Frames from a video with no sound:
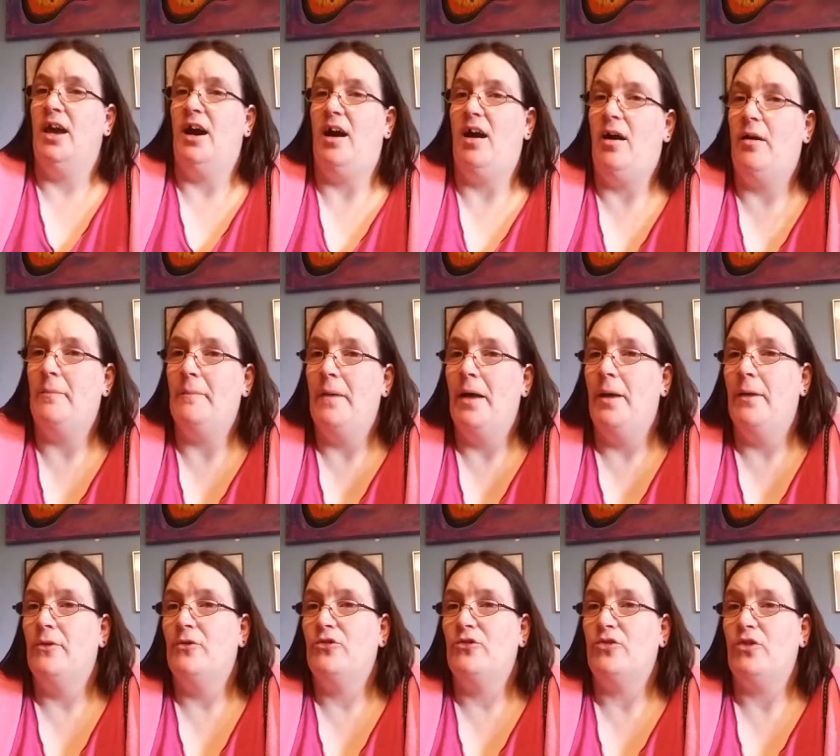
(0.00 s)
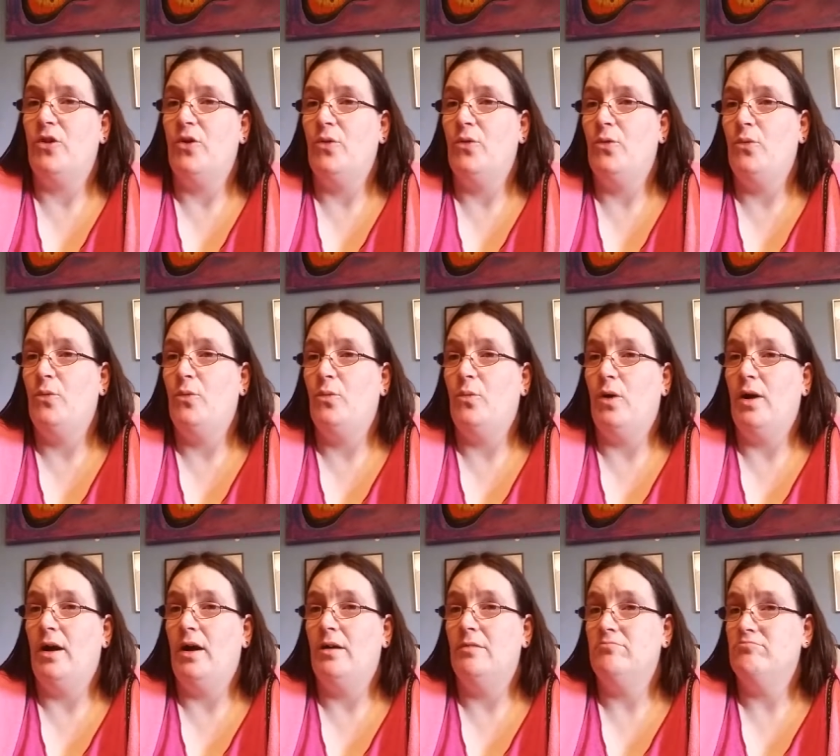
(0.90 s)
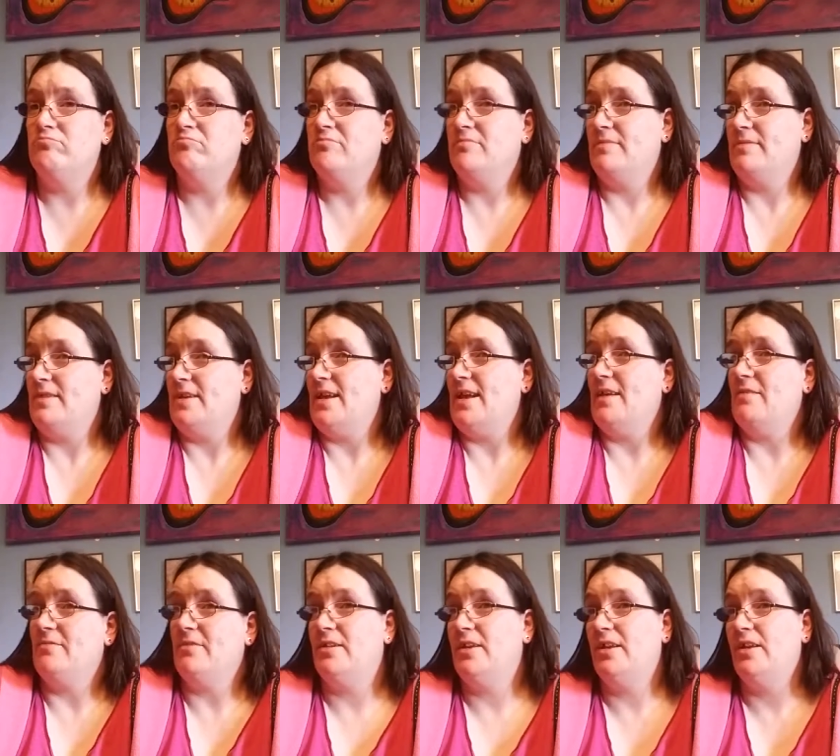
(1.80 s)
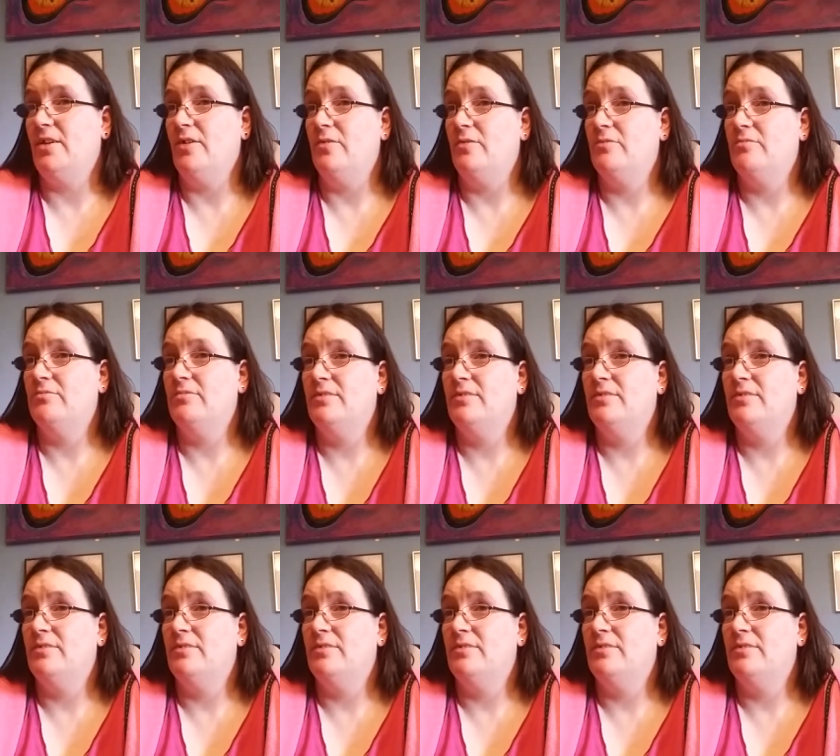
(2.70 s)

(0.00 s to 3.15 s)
Um, so, um, you know,